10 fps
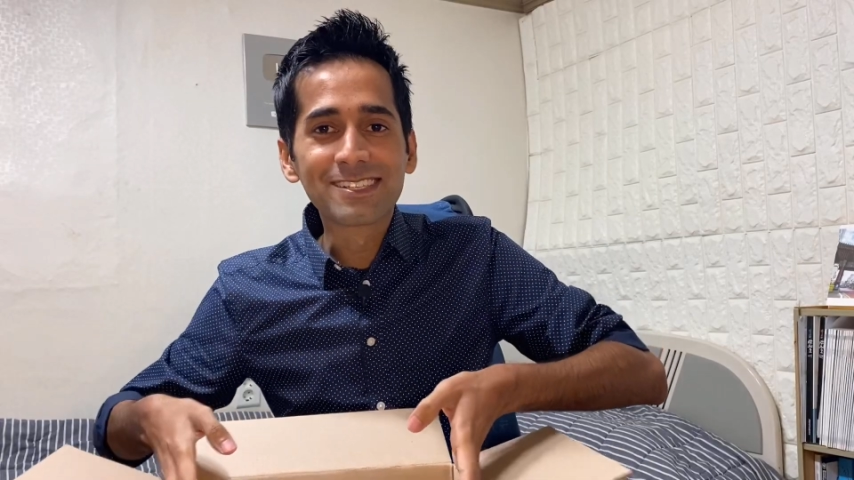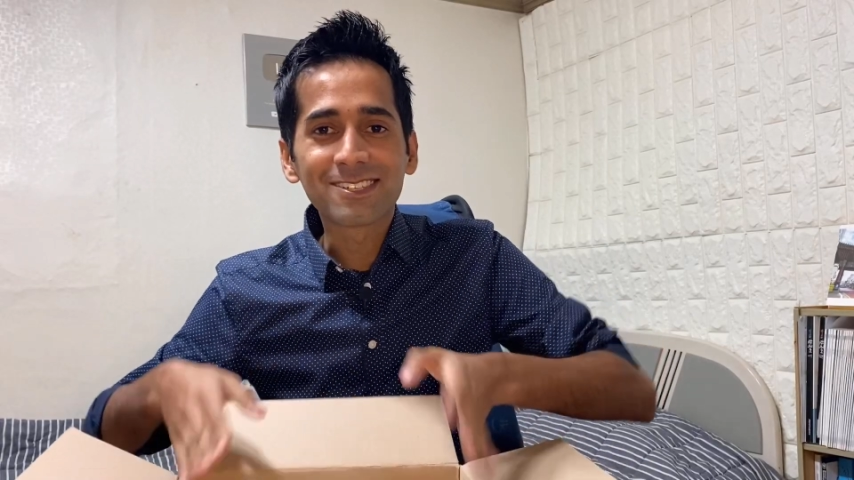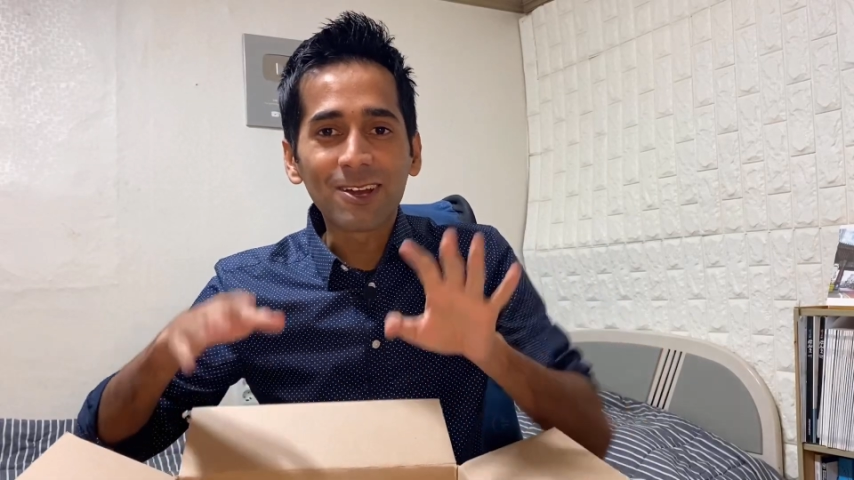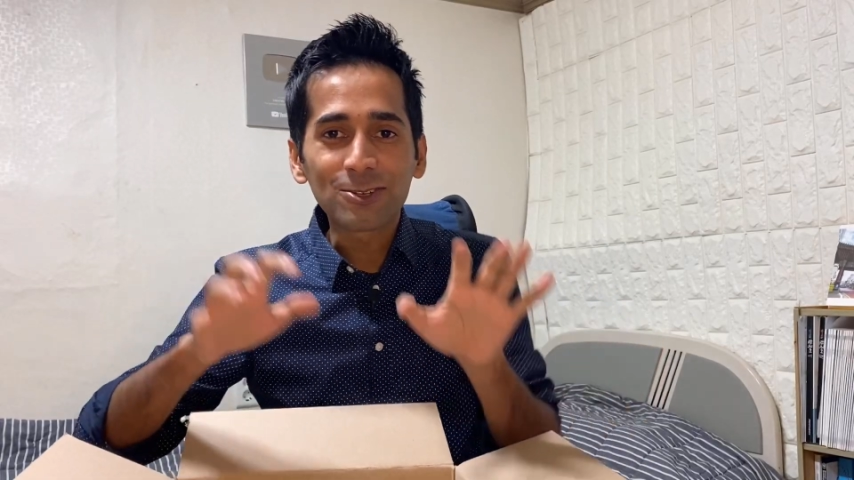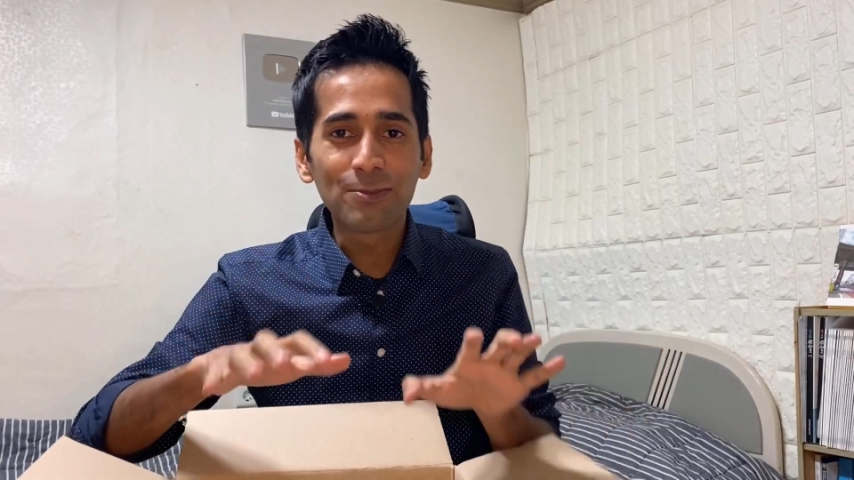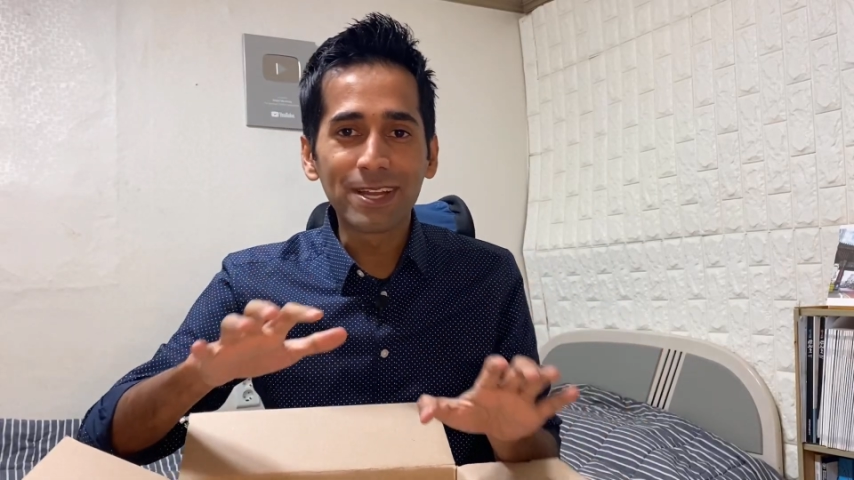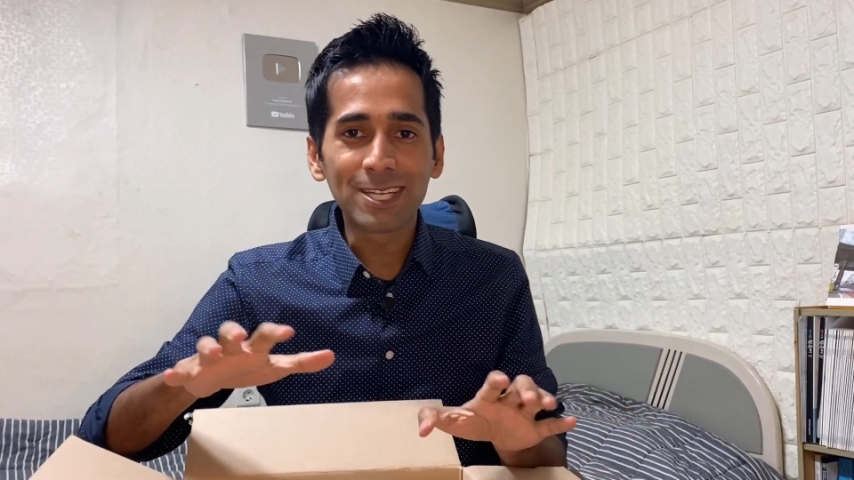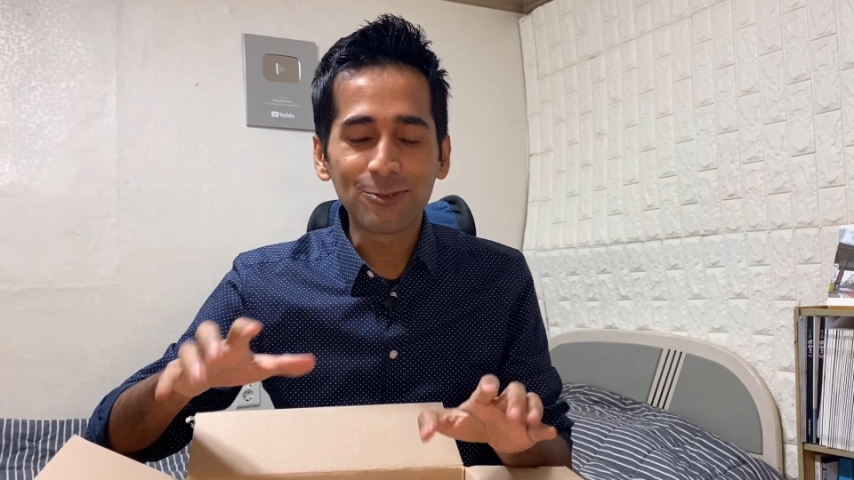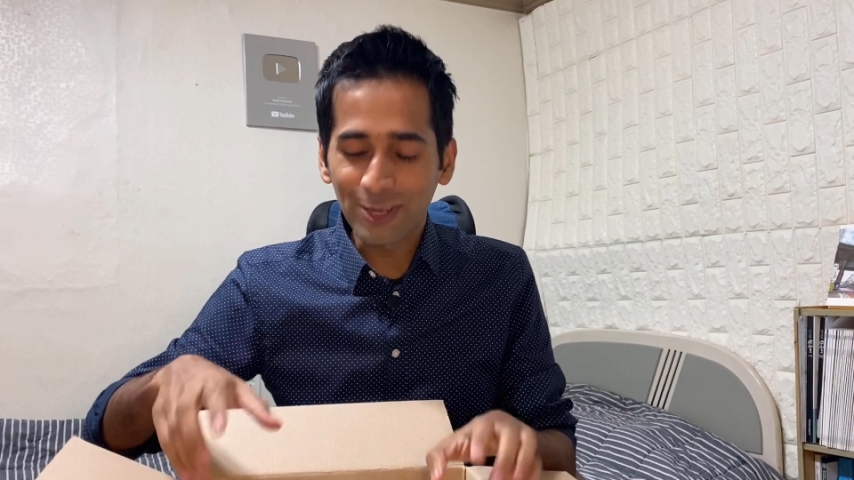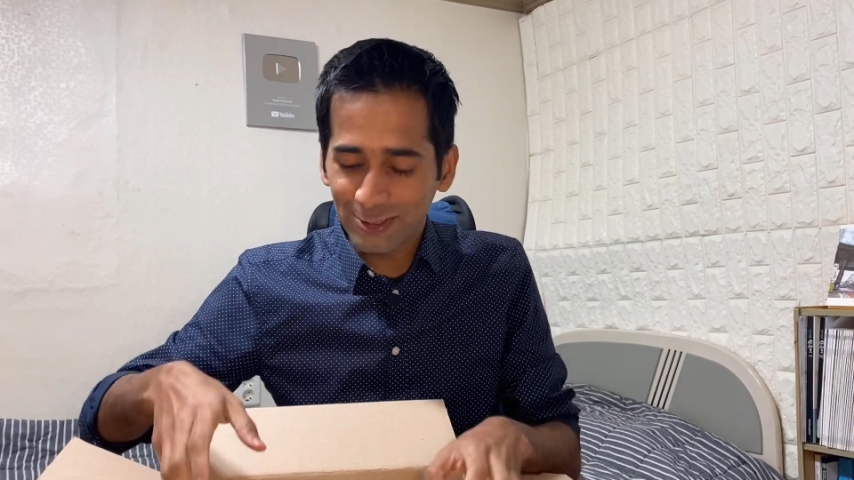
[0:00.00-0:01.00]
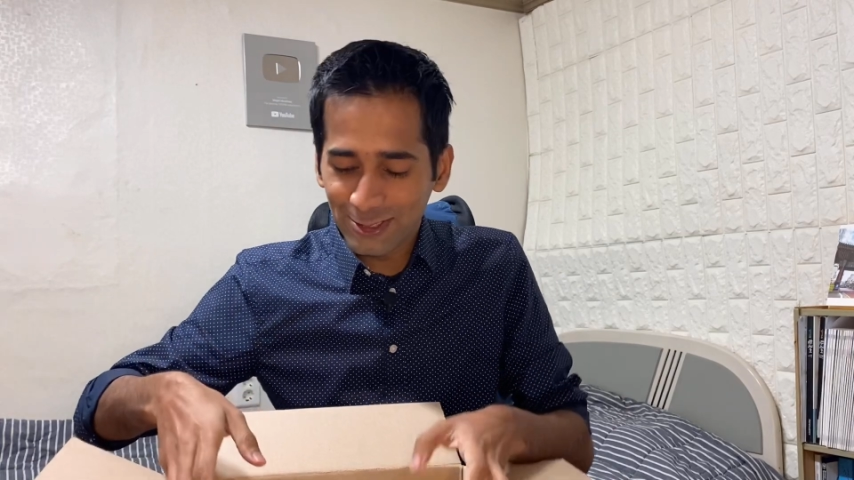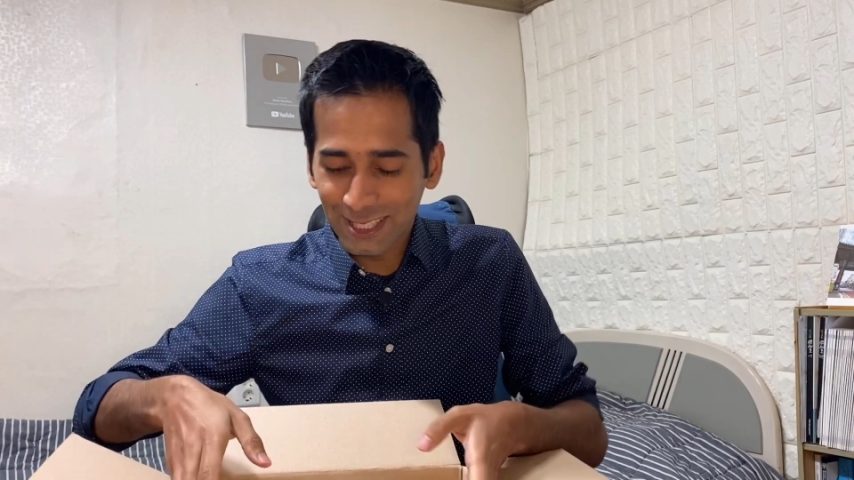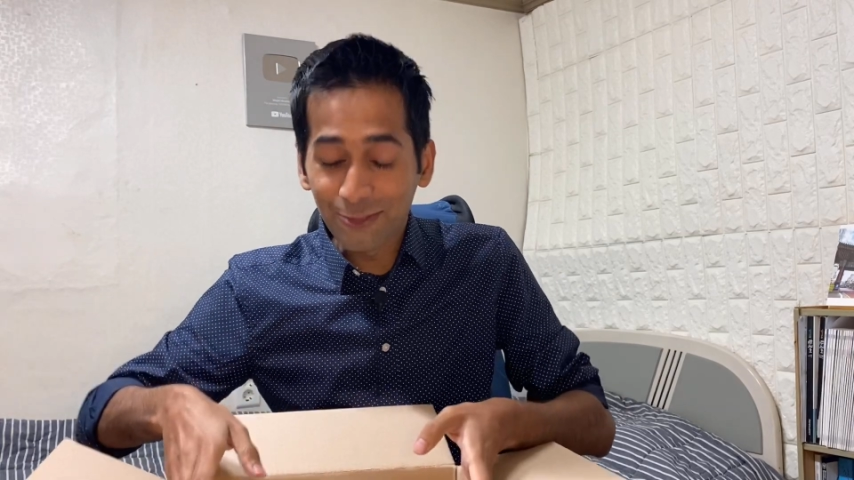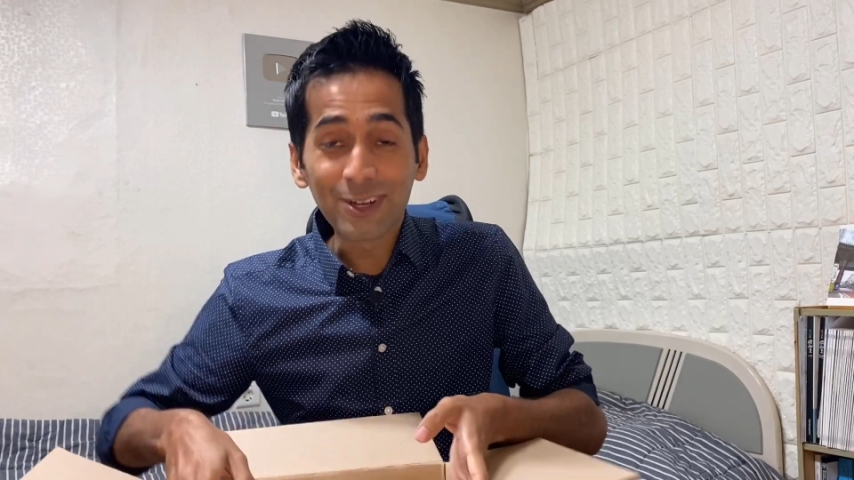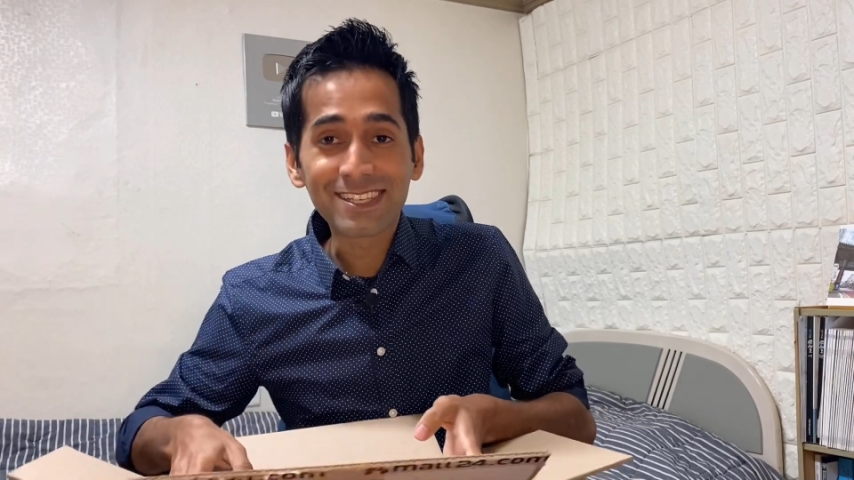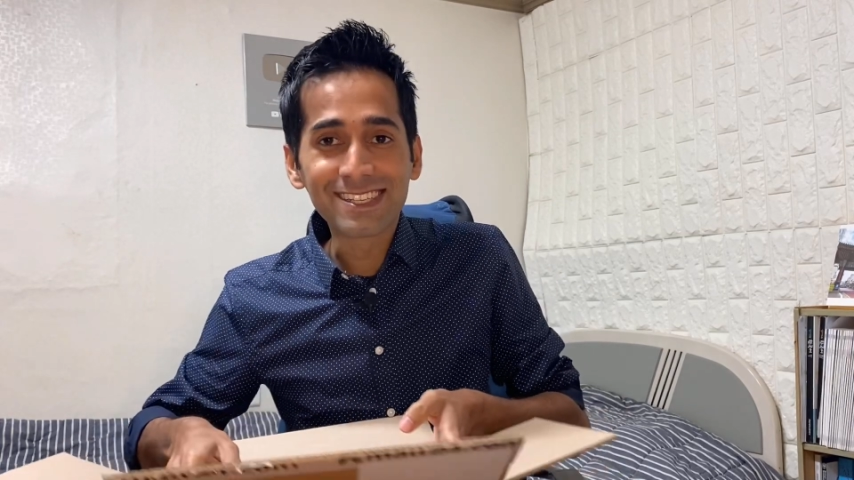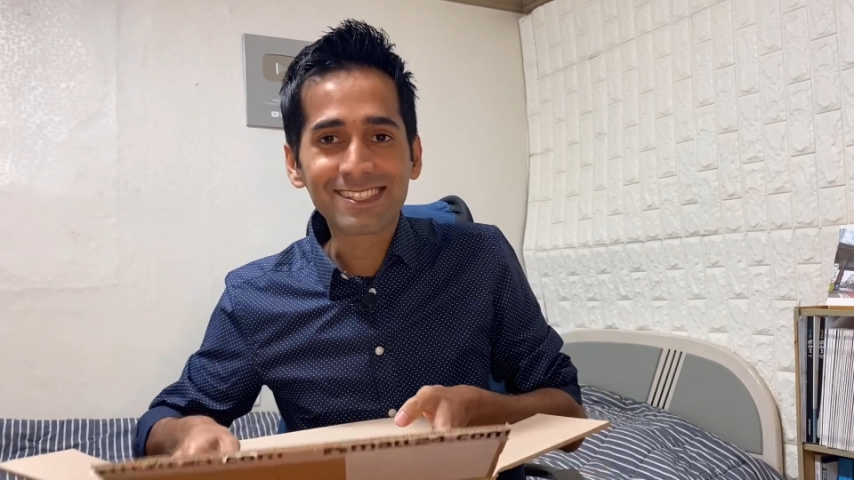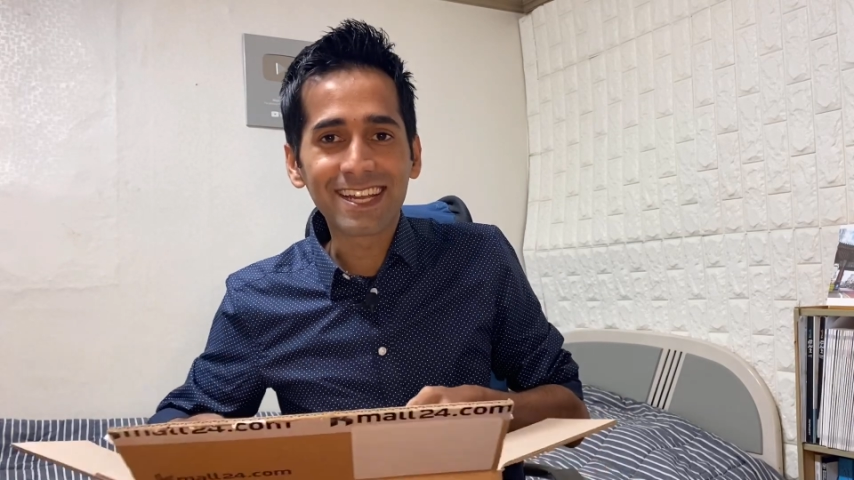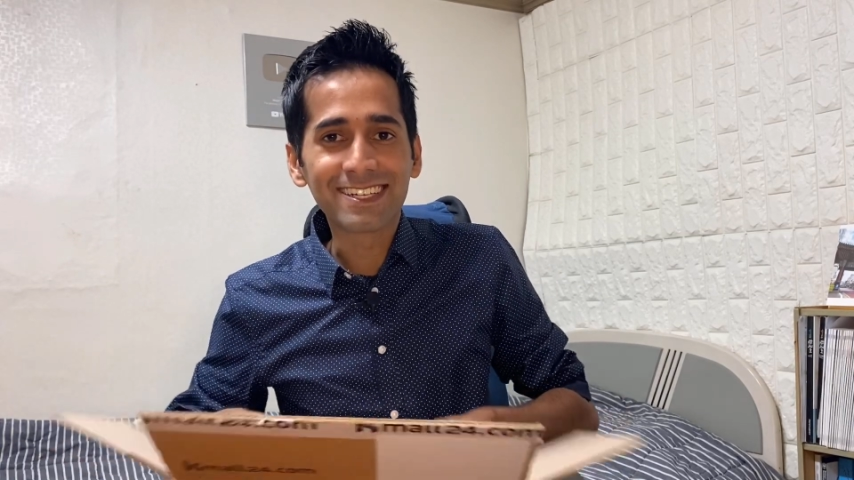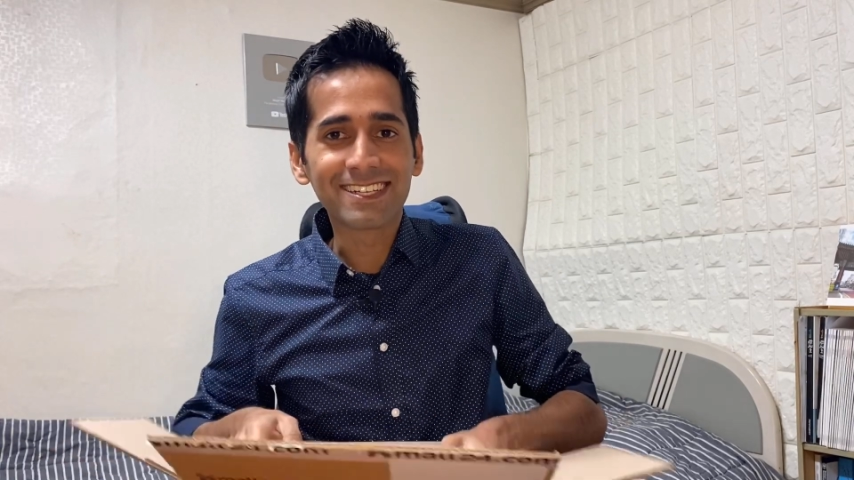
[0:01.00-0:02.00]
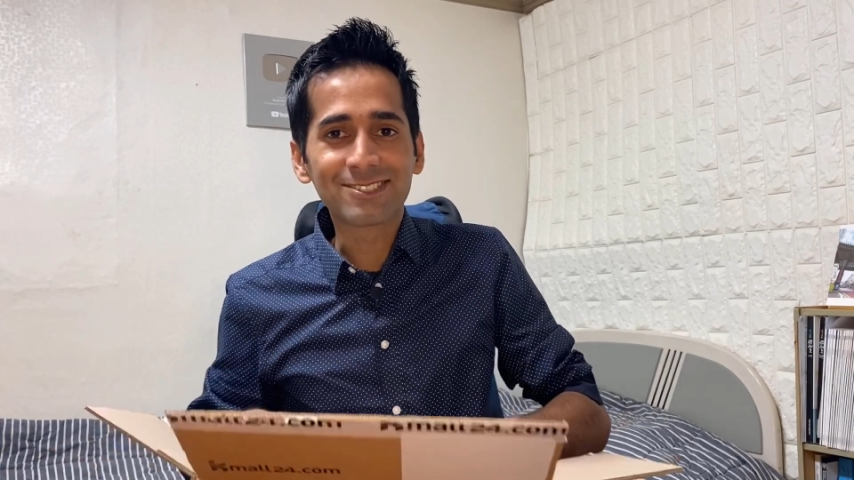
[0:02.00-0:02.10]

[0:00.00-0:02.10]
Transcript: Start commenting. What do you think? What is inside?